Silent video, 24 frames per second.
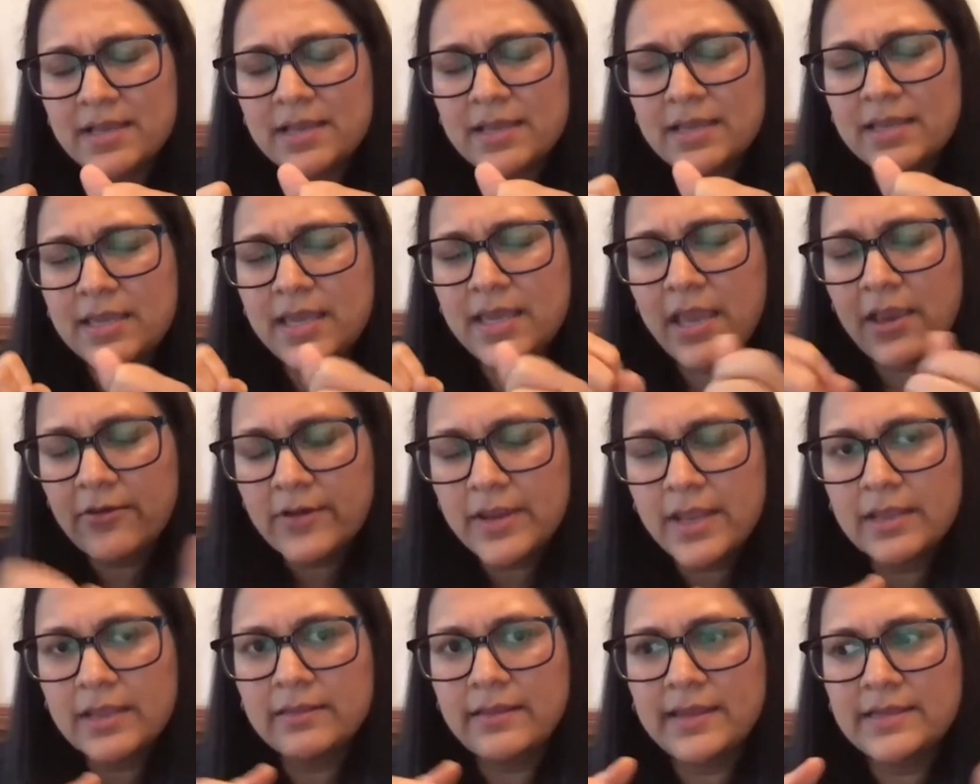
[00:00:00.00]

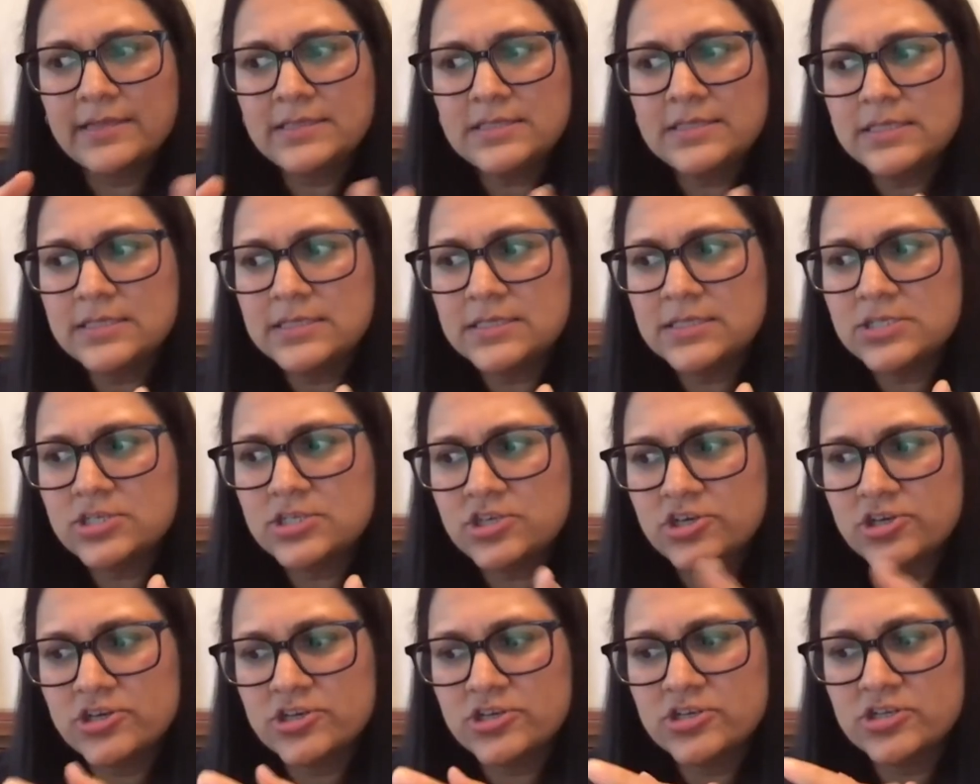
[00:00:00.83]
Carrie, I'd like to
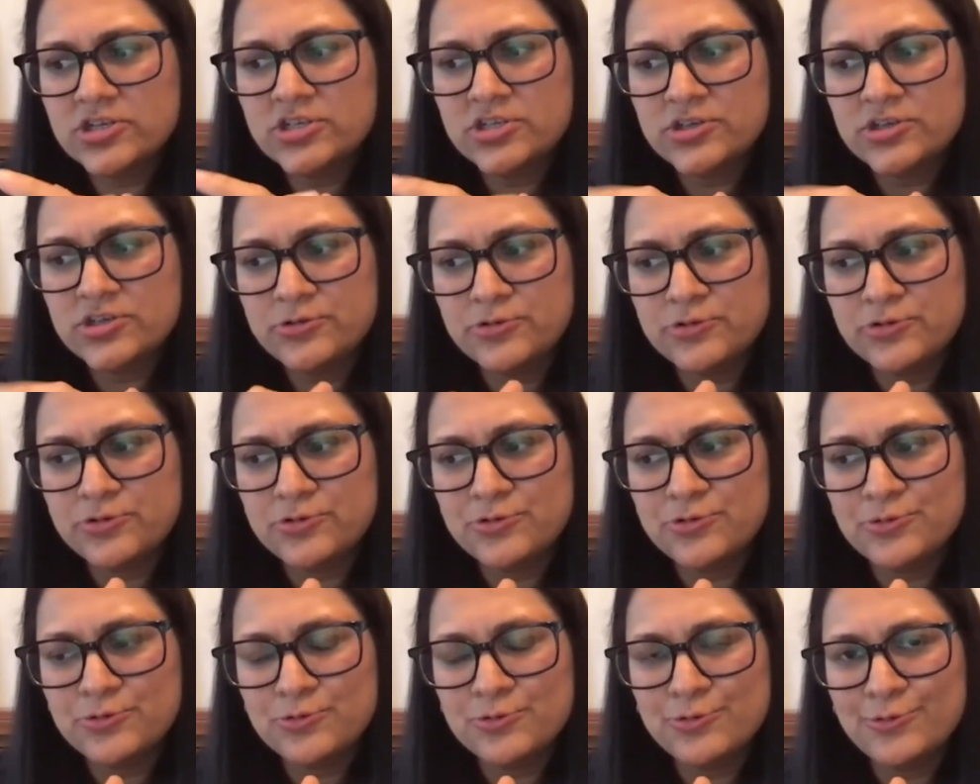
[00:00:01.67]
turn
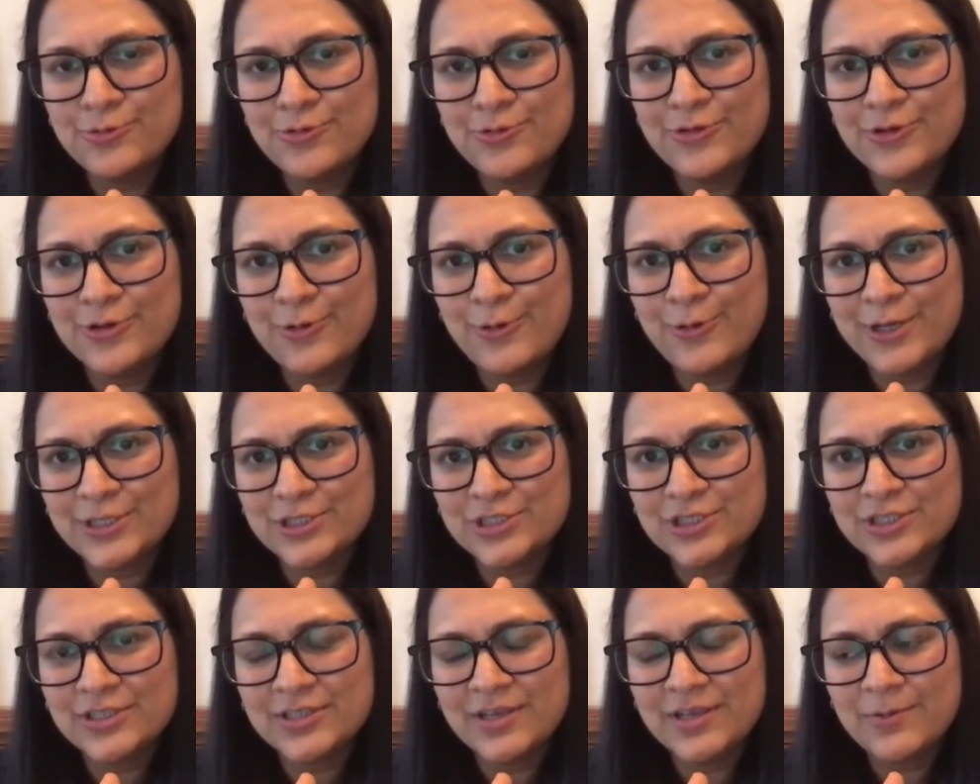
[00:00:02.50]
to the
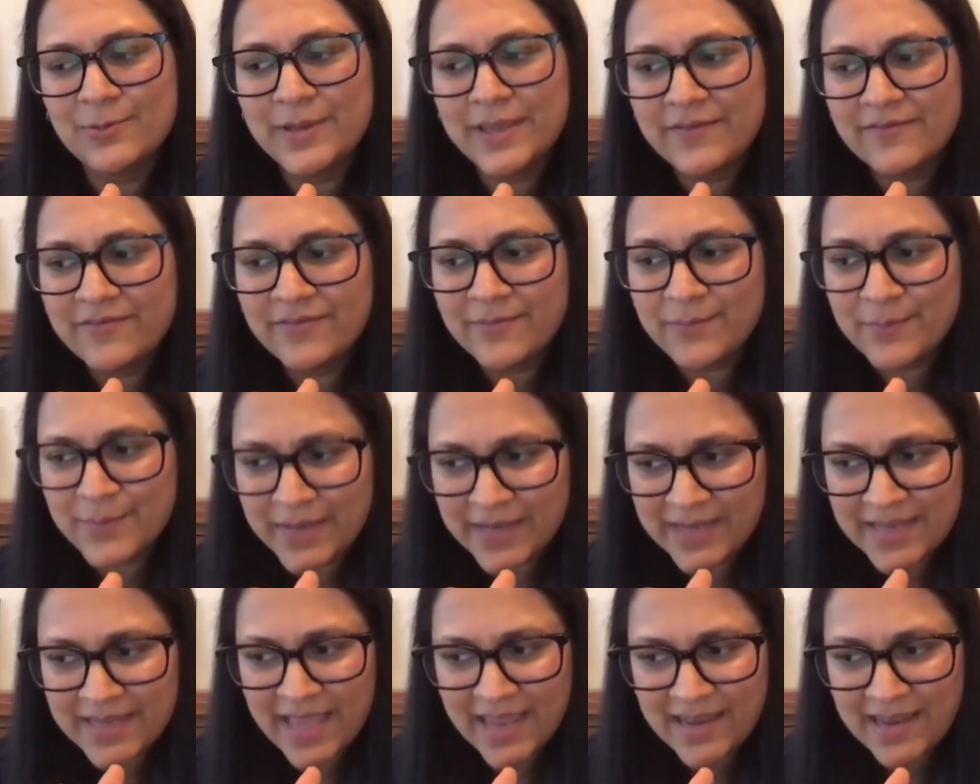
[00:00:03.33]
question that we've
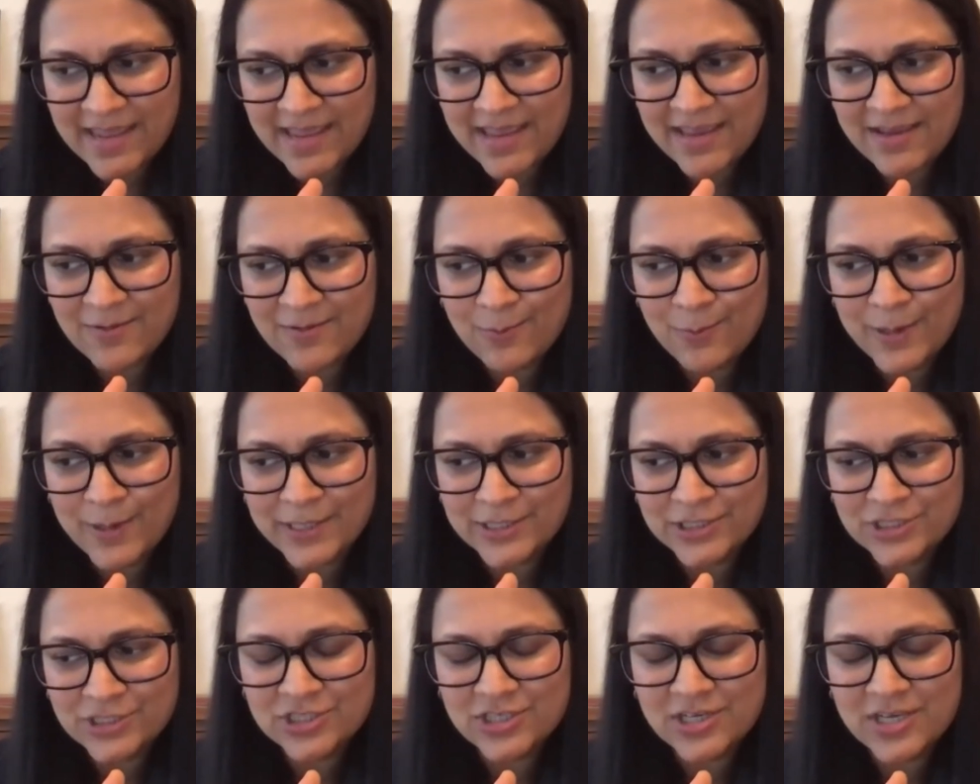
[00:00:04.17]
been getting,
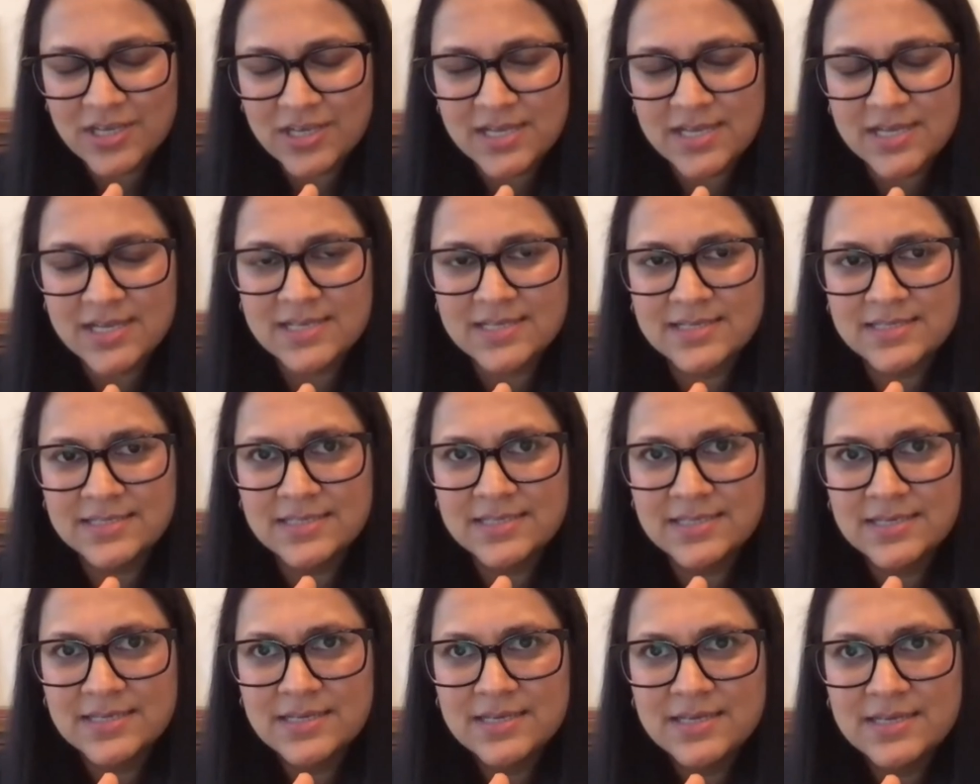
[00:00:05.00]
which is
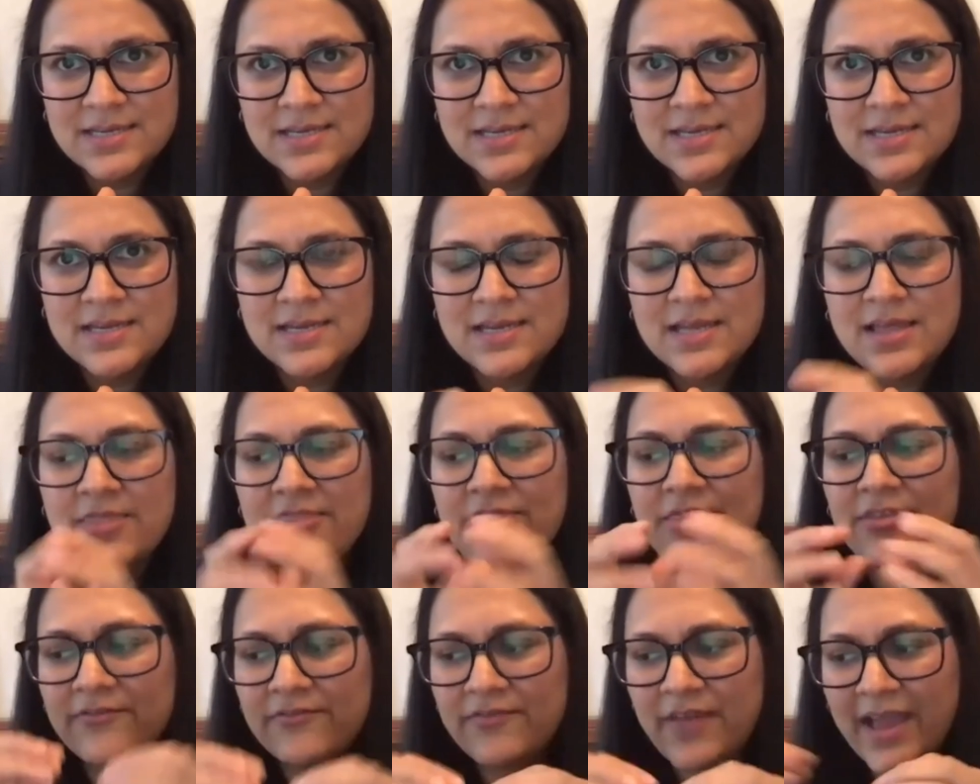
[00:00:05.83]

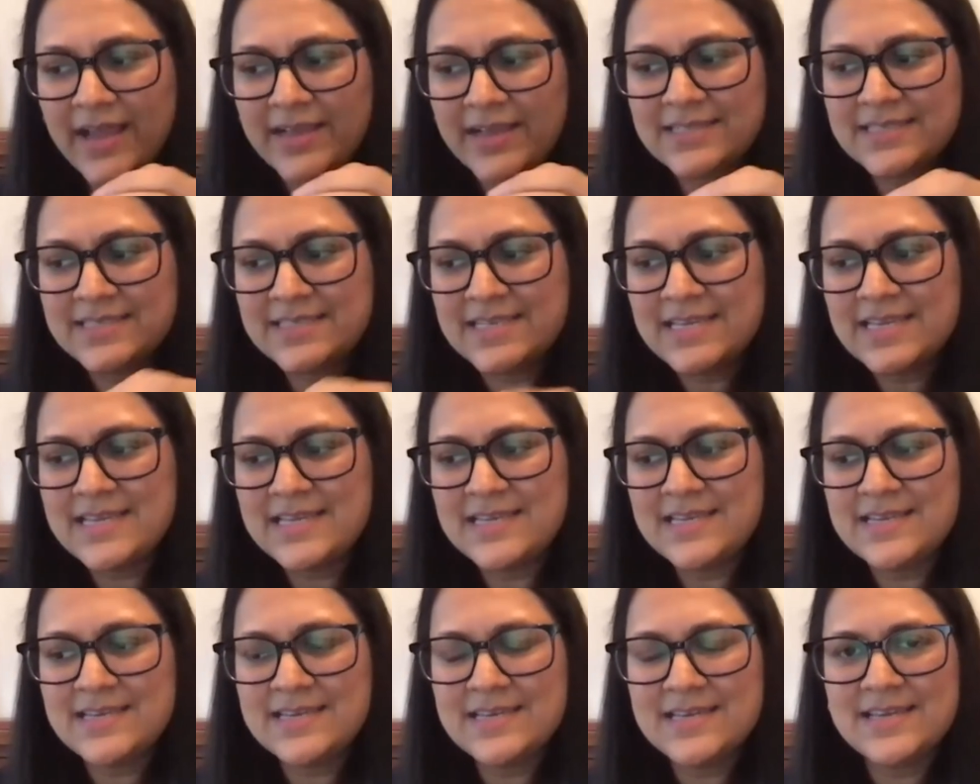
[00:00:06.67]
the
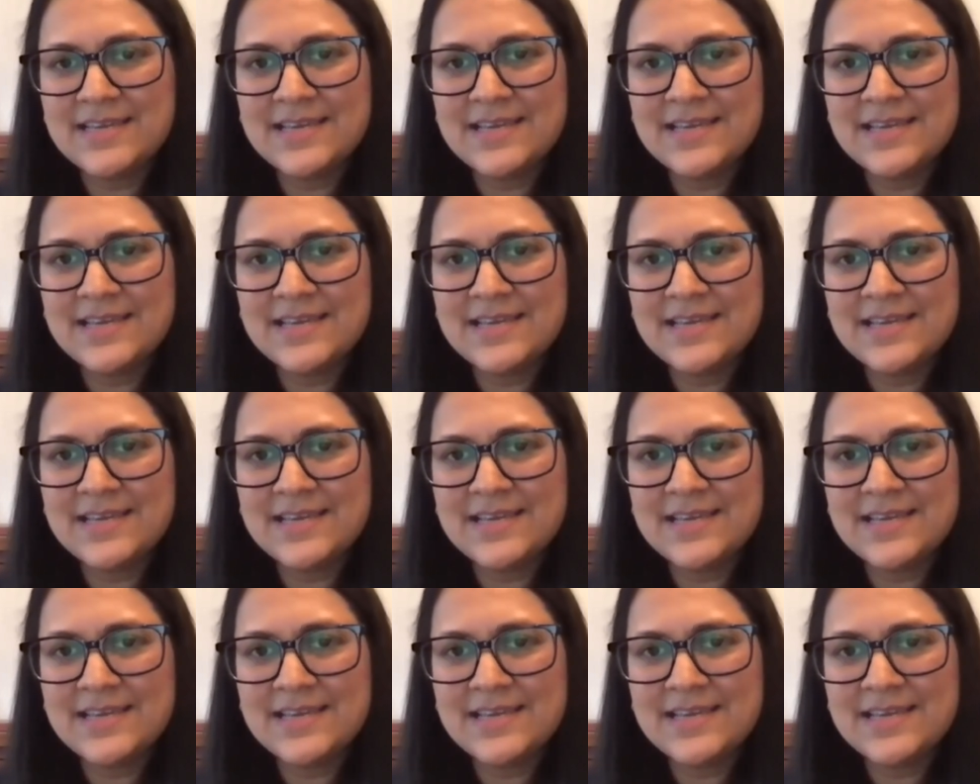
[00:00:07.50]
vaccine.